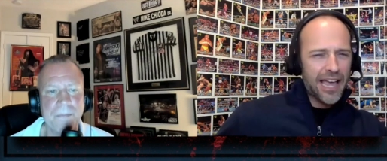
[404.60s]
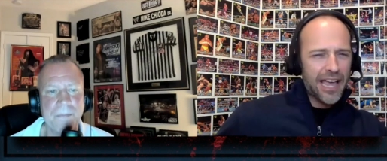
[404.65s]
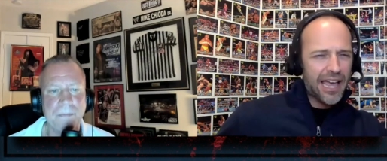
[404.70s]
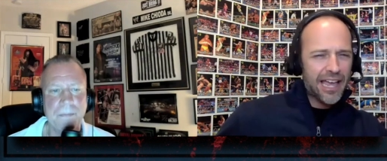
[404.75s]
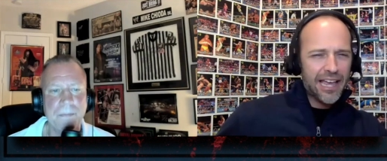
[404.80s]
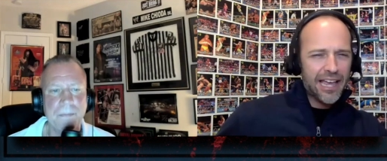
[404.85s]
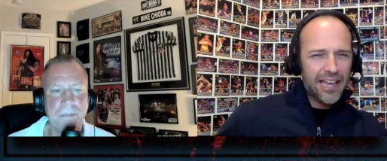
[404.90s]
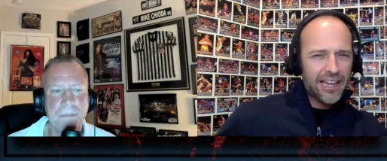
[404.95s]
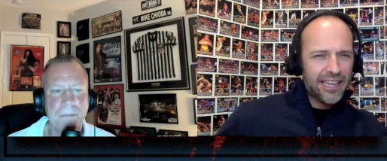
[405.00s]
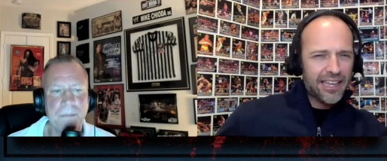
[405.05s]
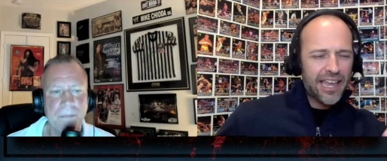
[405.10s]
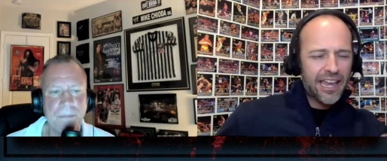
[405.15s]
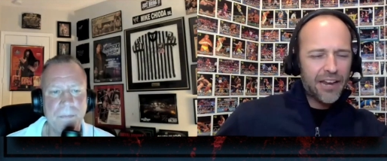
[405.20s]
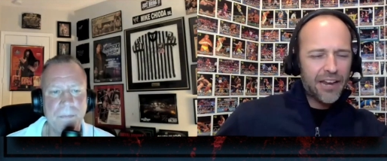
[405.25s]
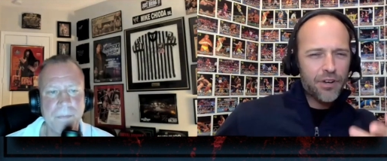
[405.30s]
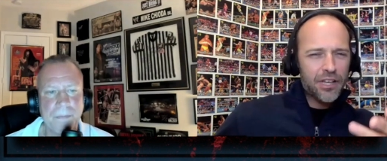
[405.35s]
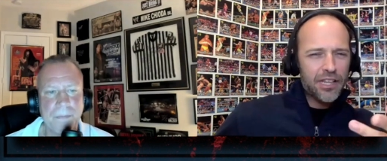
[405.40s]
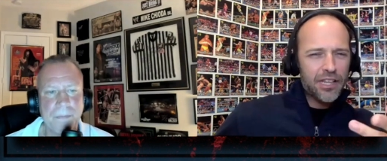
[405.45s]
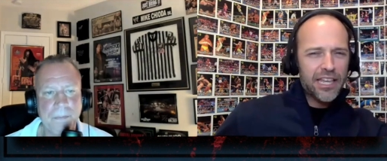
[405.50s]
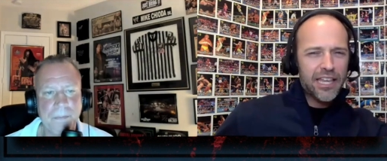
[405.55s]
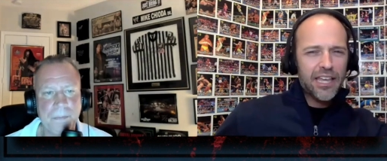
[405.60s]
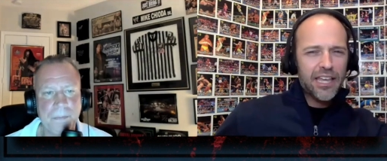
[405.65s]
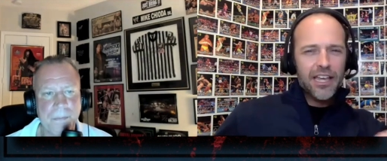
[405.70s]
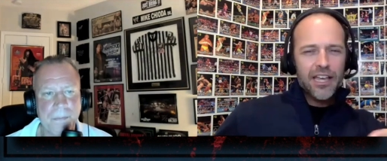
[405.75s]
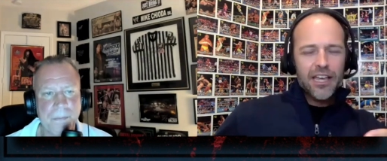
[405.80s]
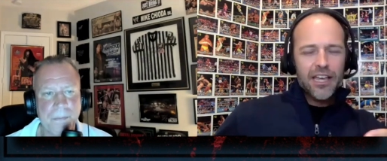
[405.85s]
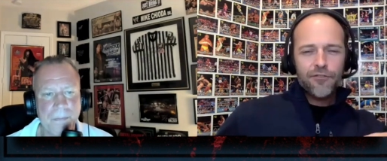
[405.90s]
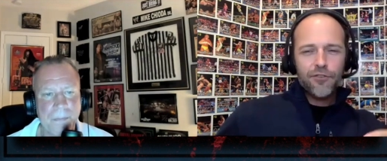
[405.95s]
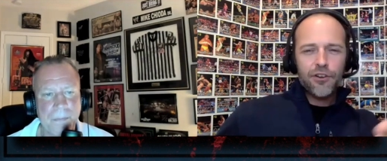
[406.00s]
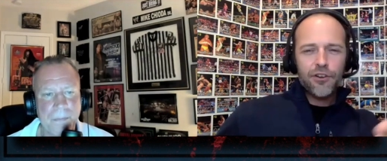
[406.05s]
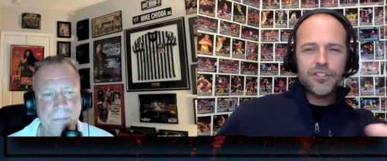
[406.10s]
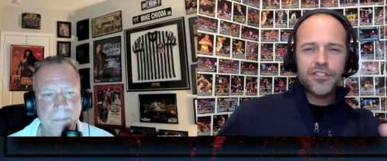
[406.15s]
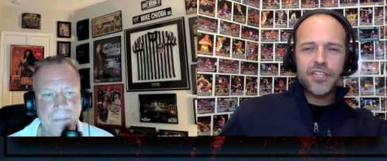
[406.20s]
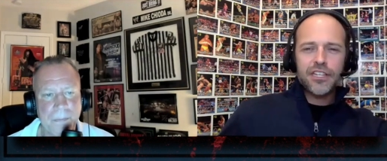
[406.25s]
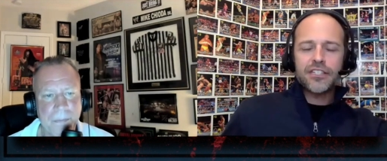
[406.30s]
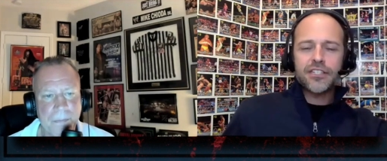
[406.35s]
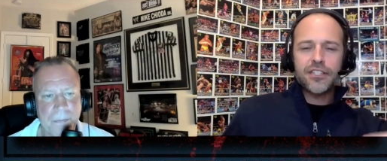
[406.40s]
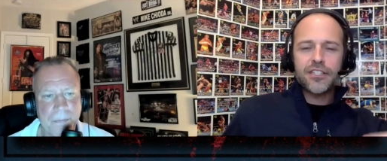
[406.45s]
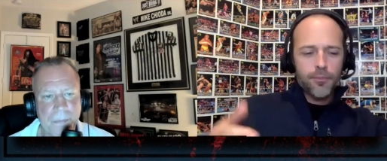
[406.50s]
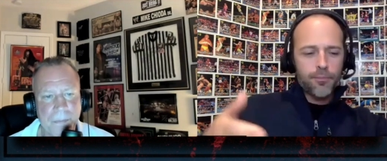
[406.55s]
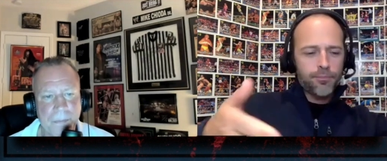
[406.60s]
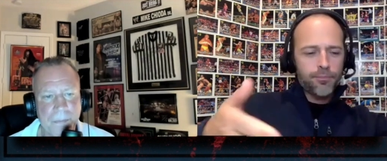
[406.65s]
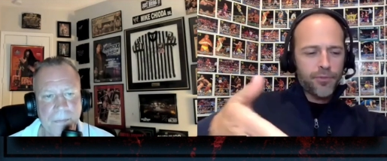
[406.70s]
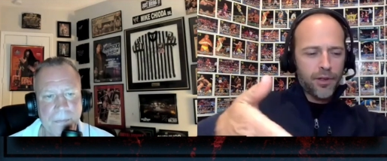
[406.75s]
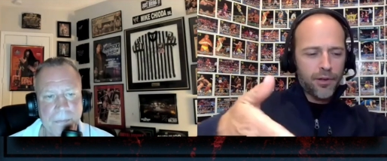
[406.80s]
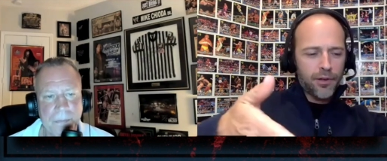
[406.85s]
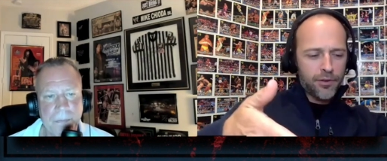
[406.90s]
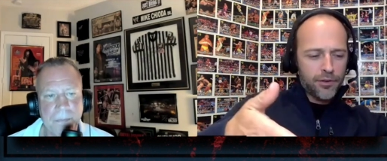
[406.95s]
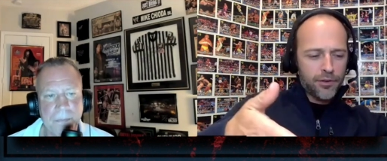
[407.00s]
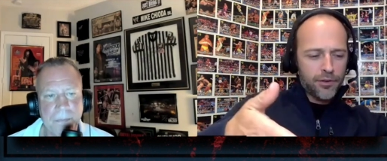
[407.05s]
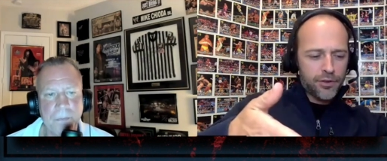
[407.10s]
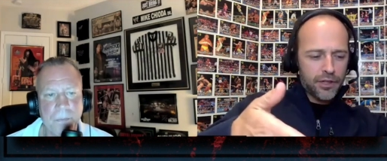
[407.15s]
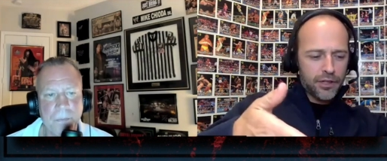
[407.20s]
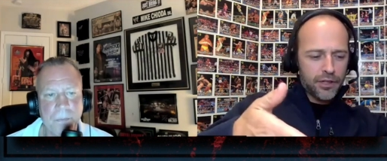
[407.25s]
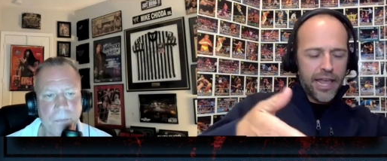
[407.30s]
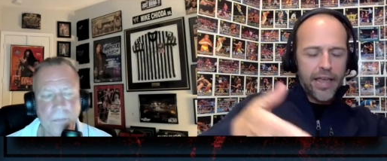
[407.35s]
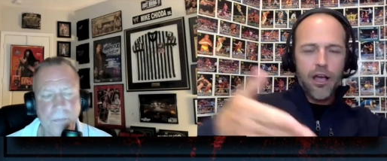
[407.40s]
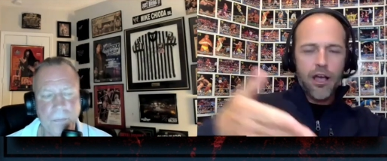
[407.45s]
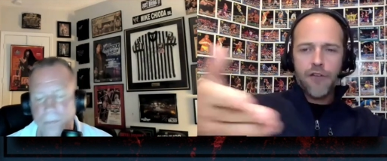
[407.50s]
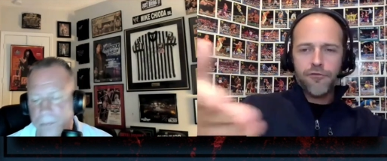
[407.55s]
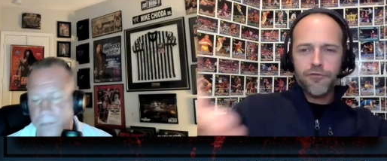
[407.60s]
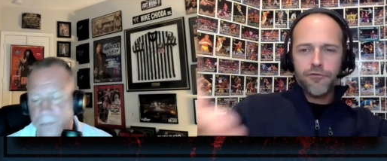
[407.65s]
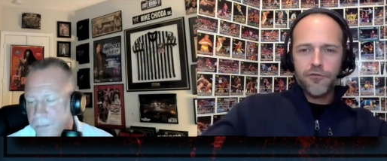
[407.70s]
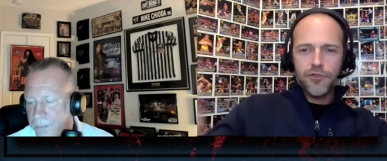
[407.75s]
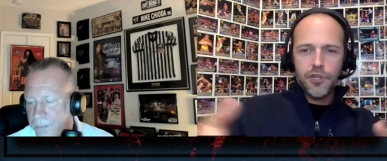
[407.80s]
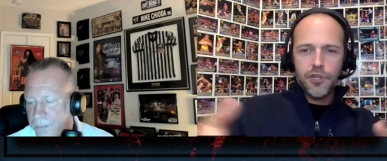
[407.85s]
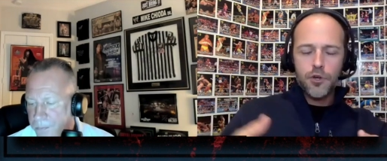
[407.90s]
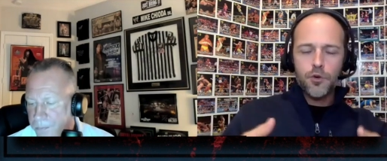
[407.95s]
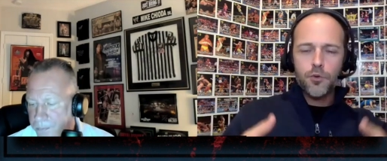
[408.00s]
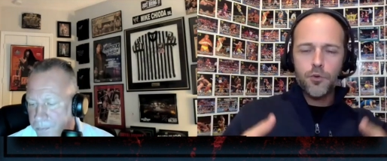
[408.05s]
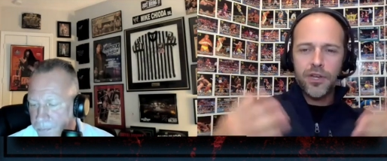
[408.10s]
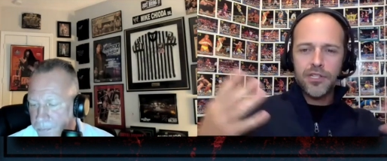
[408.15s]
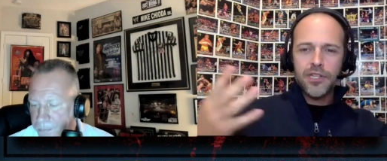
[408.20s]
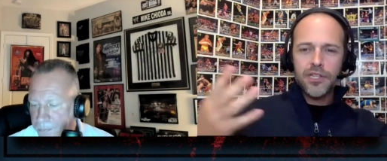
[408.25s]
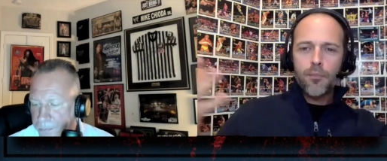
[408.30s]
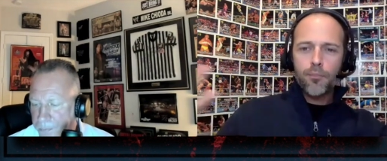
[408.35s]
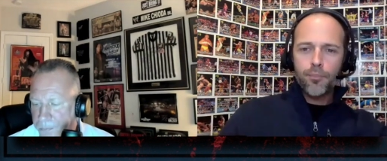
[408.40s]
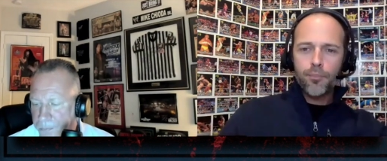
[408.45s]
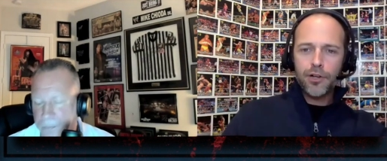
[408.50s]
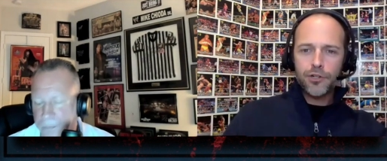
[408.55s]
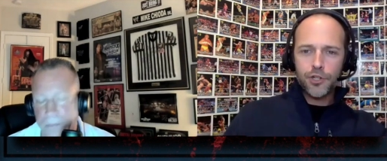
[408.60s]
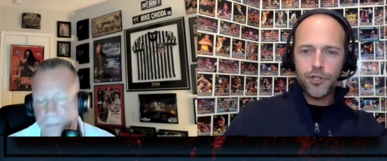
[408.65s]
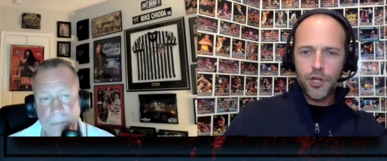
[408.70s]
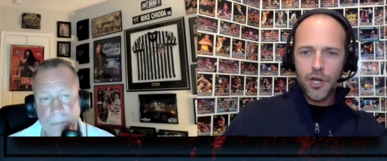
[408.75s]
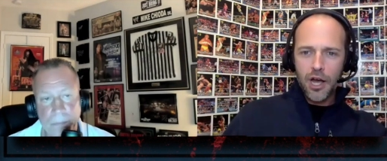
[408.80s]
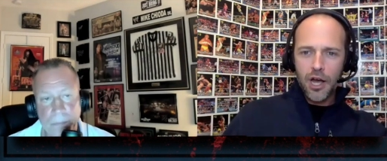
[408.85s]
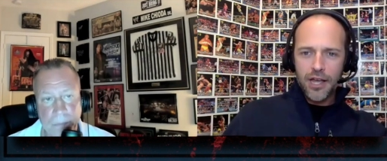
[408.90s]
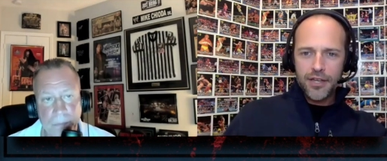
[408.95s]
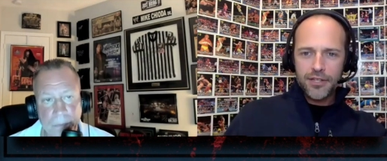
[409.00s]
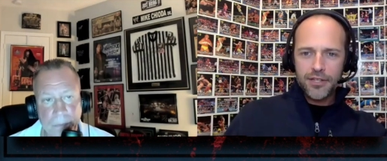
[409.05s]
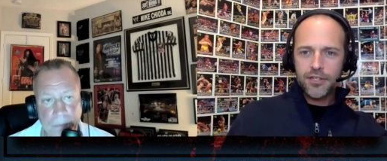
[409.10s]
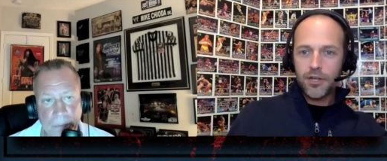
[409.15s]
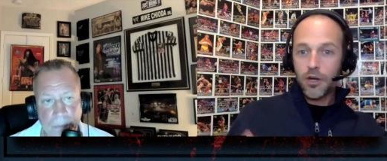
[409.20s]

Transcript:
Speaker 1: I, I can't really. For instance, the the the layoff of you was budget costs.